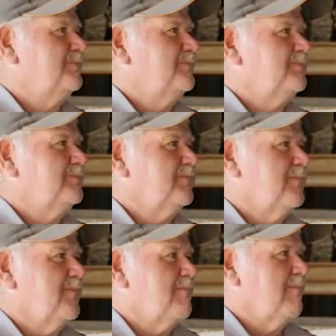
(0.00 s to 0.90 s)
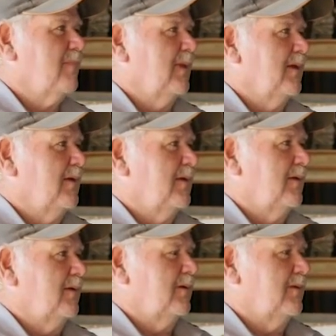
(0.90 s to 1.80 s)

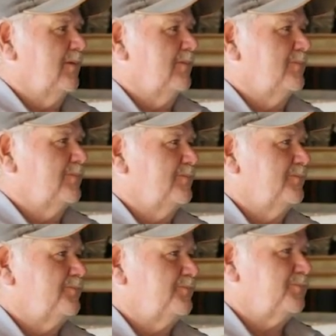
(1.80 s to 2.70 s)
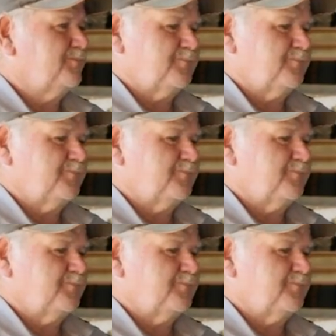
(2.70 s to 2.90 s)
[no speech]